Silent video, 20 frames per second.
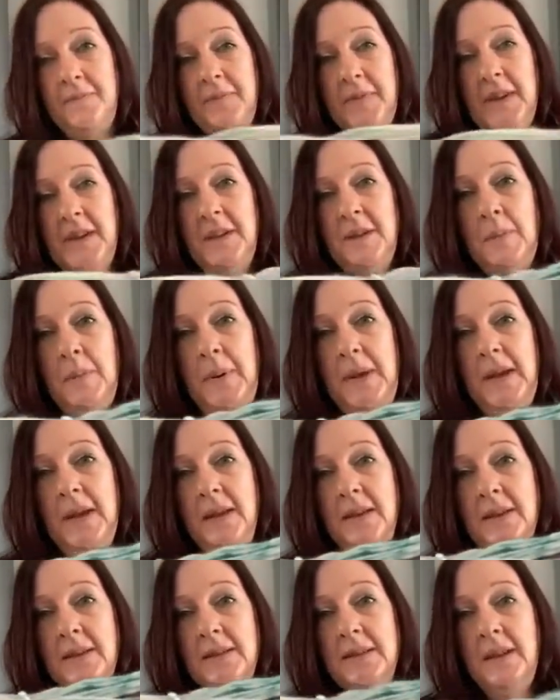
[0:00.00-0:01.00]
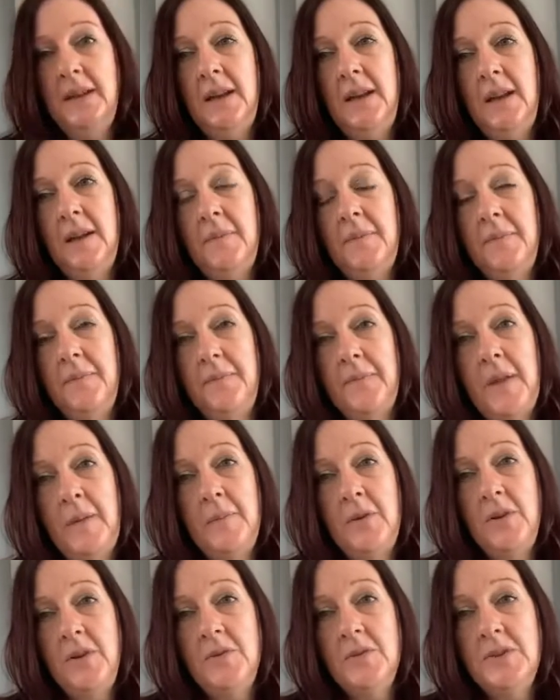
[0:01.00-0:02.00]
look at the pinks in it. I'm
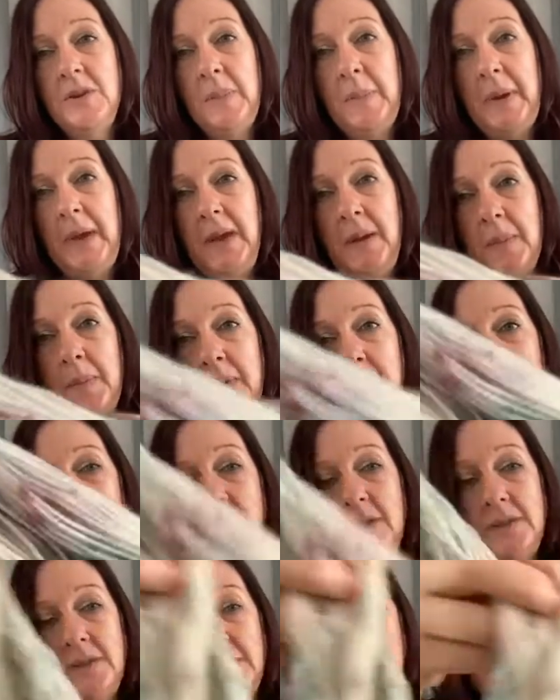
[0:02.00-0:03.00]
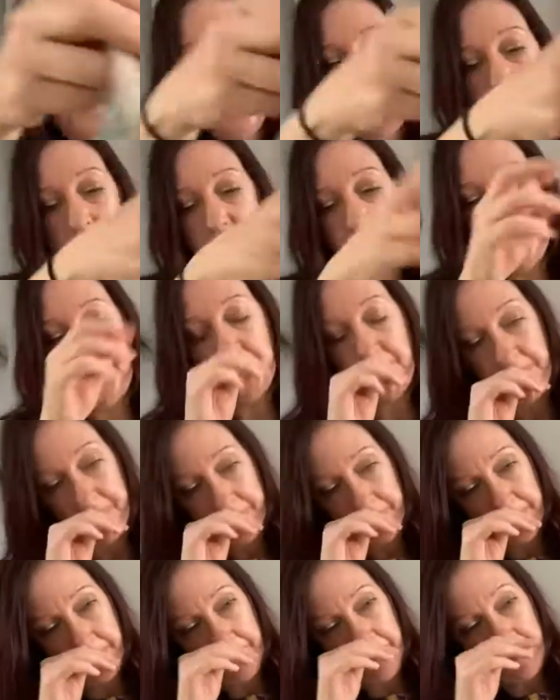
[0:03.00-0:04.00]
not usually a pink person, but
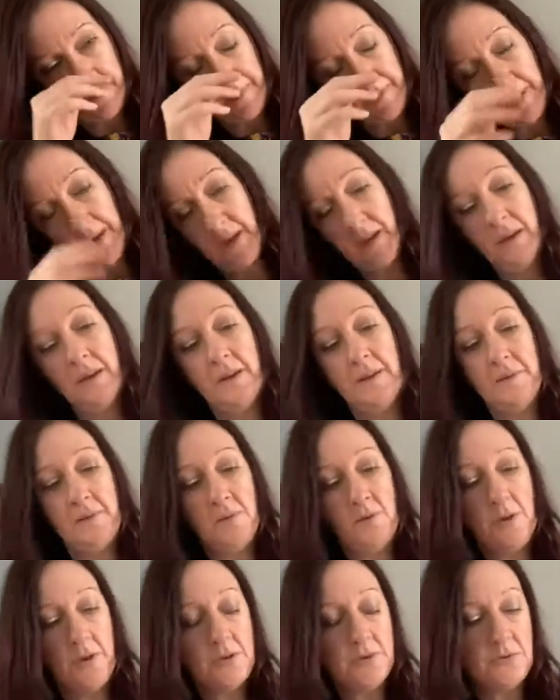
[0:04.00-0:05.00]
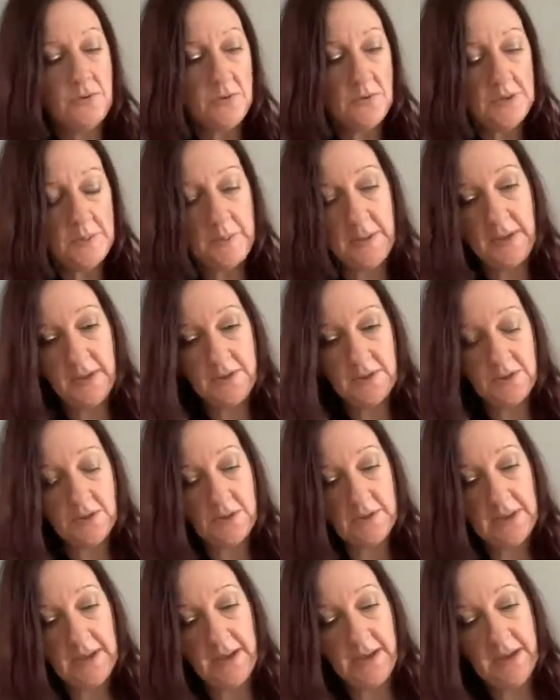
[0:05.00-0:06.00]
quite drawn to pinks
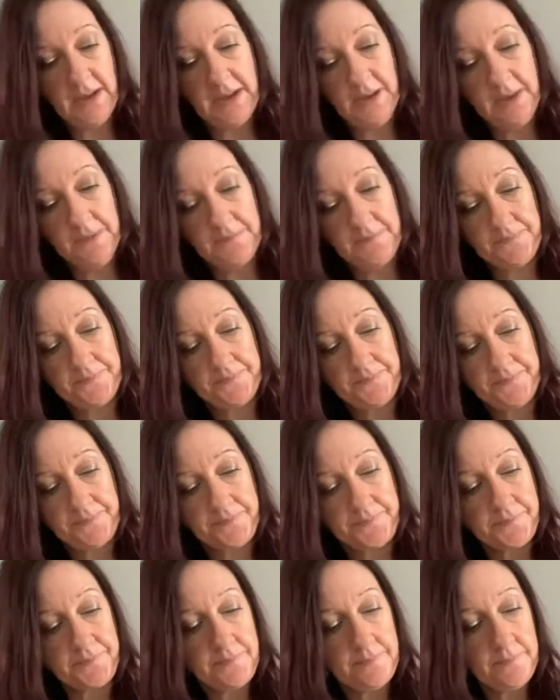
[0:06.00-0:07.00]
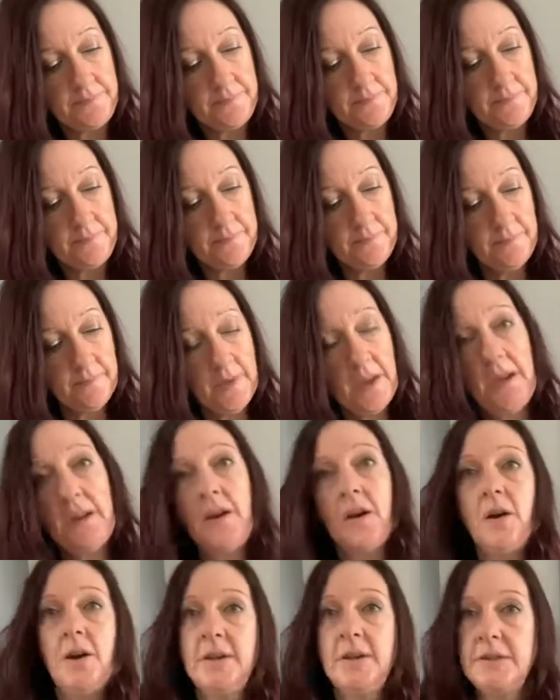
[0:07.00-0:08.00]
just lately. And
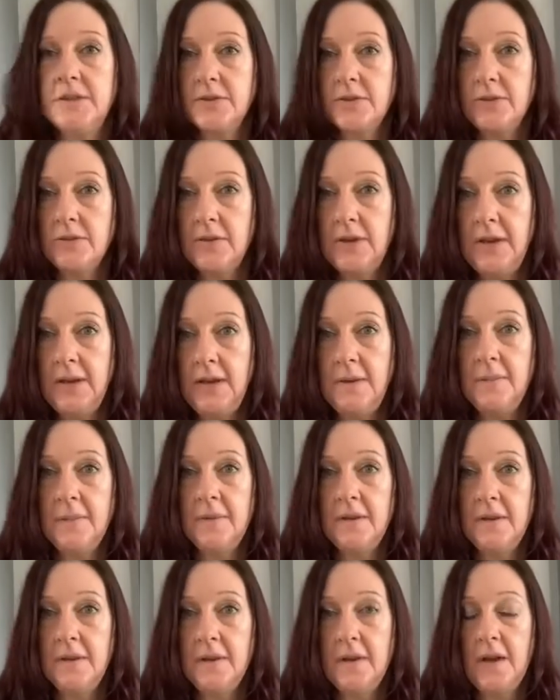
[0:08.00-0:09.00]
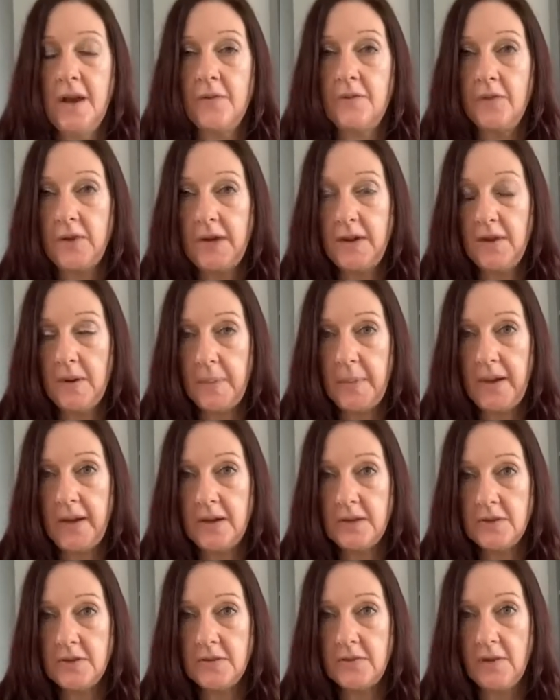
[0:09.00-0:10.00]
ice cream. I've really got a
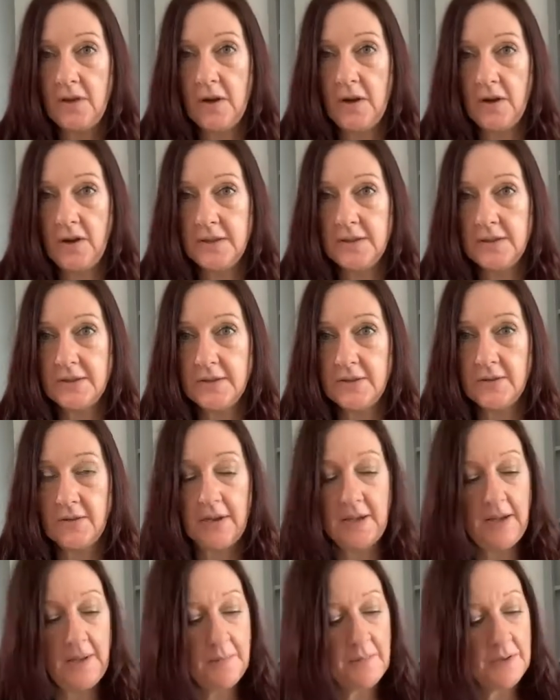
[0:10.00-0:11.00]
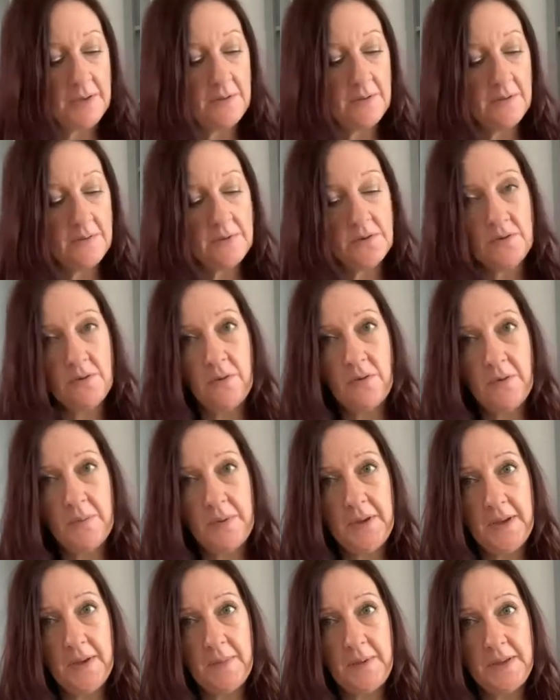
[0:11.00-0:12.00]
penchant for ice cream. I don't know what's wrong with
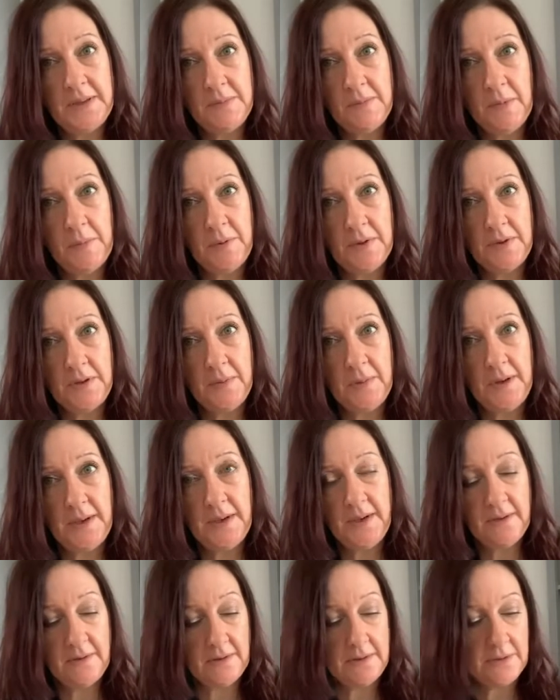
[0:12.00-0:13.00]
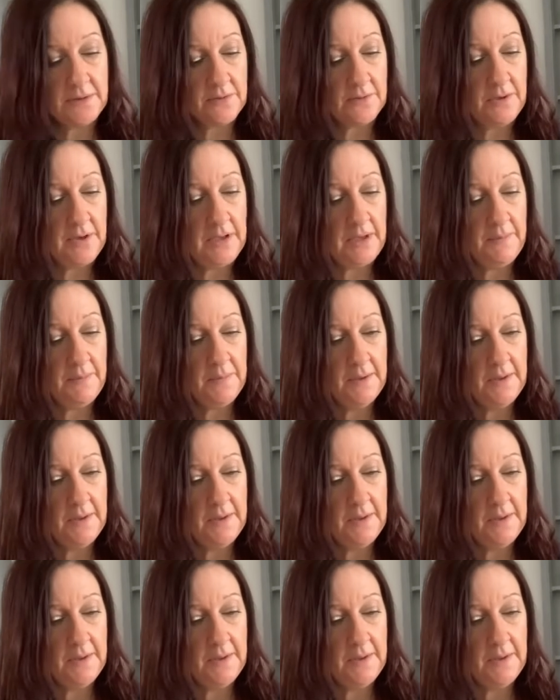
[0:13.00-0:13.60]
me. I'm eating my body weight in ice cream.